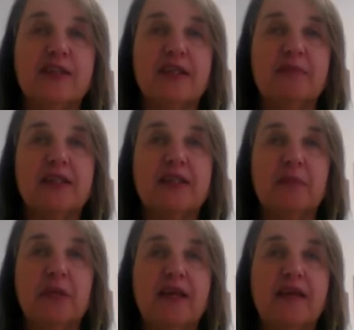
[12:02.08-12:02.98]
seems to
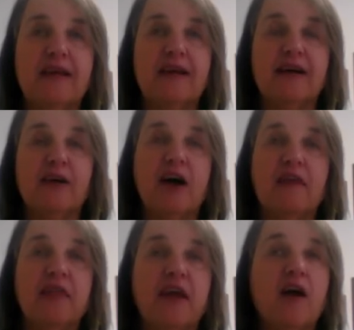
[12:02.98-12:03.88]
be
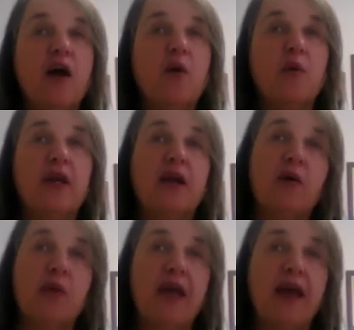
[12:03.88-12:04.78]
caught there. We know
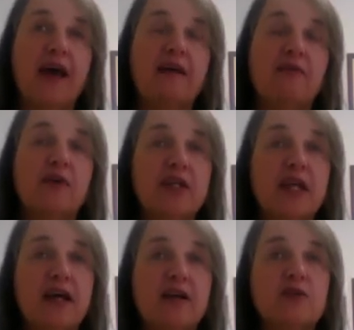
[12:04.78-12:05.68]
we have
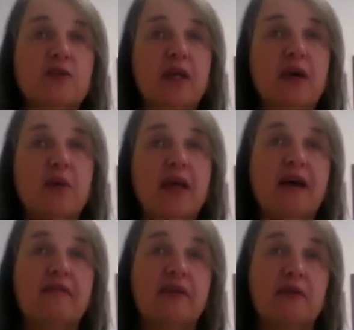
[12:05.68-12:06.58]
hotels, we know we
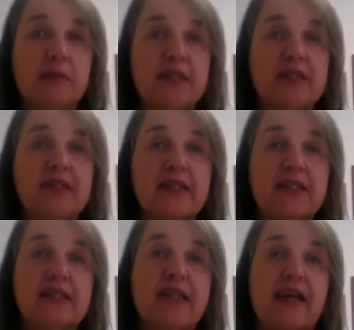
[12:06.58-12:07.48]
have other
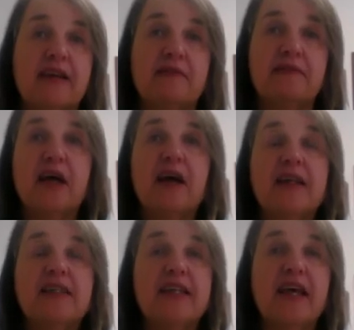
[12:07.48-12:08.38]
businesses that have
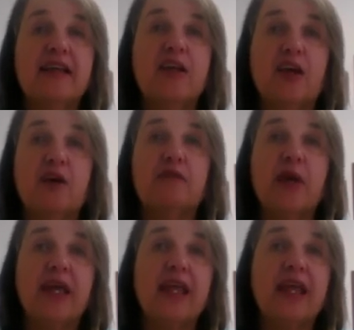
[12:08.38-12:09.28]
said, you know, if
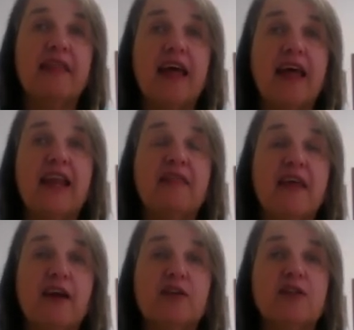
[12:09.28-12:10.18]
we can get that in
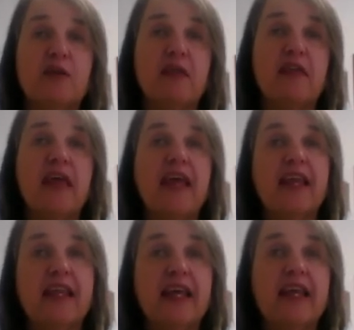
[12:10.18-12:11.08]
there so that they
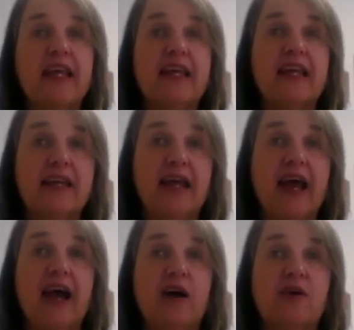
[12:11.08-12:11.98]
can get in and
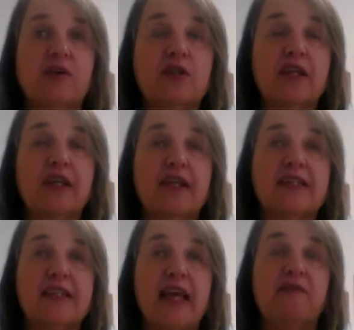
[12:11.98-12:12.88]
out in a
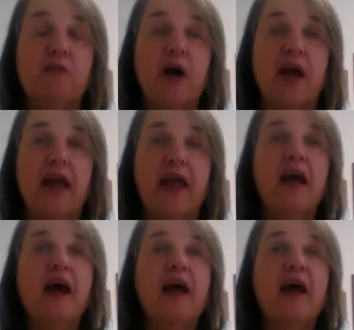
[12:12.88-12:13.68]
safe way,